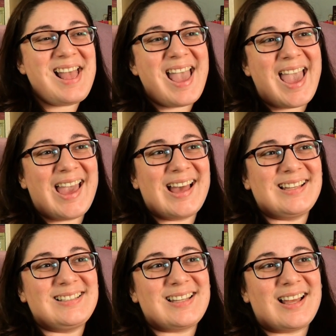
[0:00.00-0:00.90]

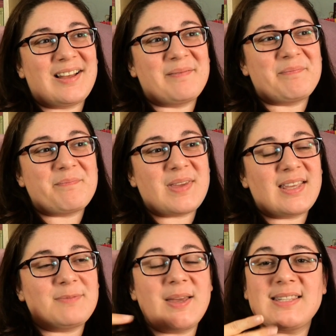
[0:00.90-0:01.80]
and
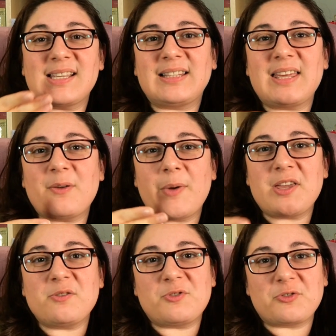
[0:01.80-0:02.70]
because basically the way
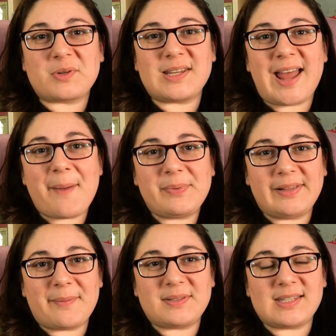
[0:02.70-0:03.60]
you treat
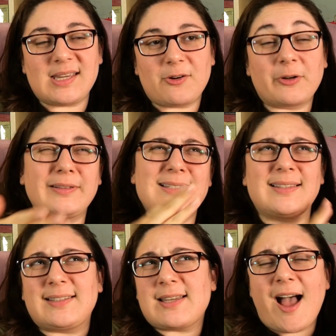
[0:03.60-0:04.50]
epilepsy, or at least
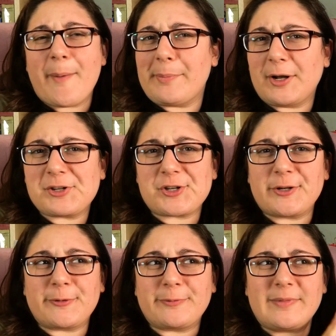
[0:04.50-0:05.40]
at the time, I'm not
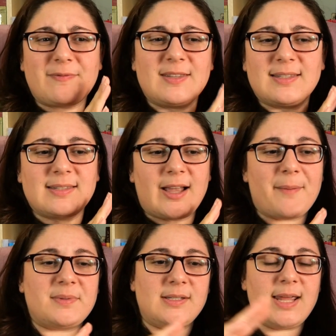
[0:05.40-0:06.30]
sure if this is like
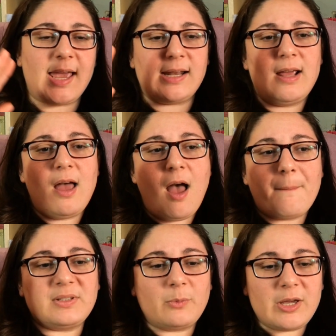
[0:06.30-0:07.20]
up to date,
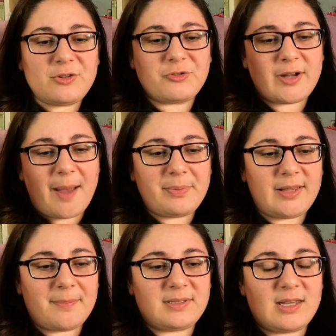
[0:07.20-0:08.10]
but the way you treat
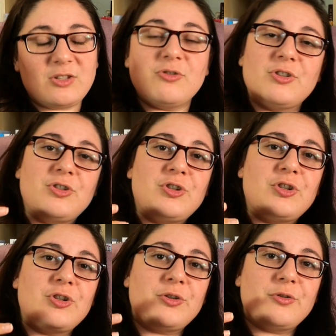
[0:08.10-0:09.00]
epilepsy is you
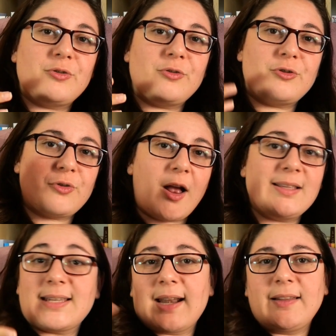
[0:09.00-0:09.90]
just try.
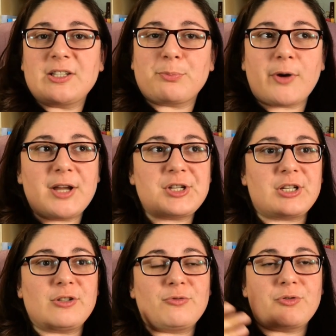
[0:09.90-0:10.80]
It's kind of like
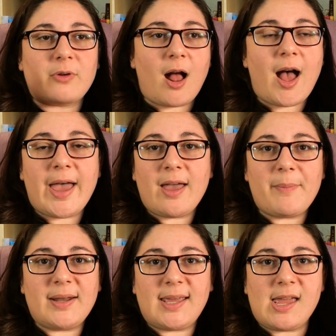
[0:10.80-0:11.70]
depression. You try a
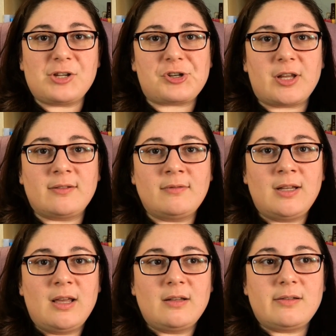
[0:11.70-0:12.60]
medication.
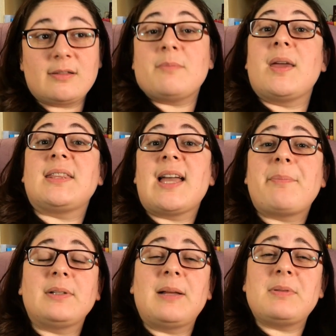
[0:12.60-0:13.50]
Does it make the
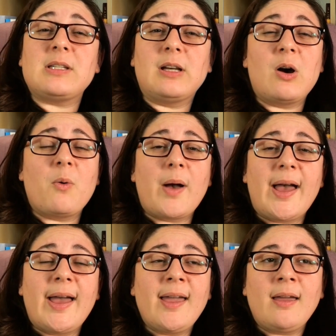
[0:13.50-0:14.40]
epilepsy go
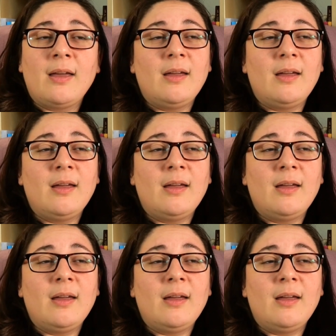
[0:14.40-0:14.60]
away?